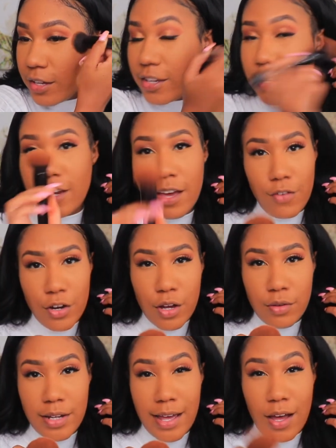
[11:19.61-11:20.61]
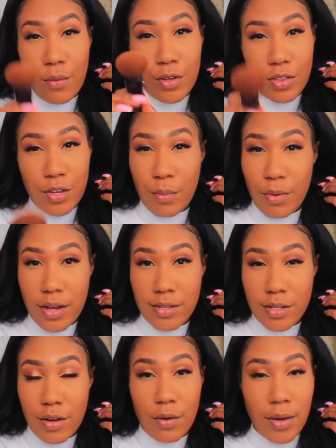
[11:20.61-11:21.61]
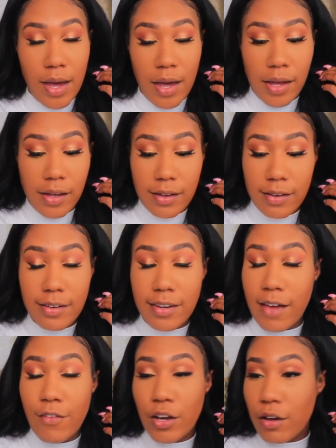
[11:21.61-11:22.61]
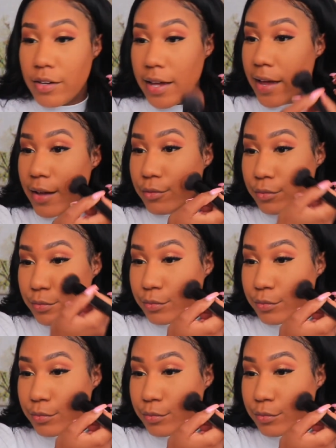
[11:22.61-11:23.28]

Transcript: Never go down with your bronzer, okay? Never go down.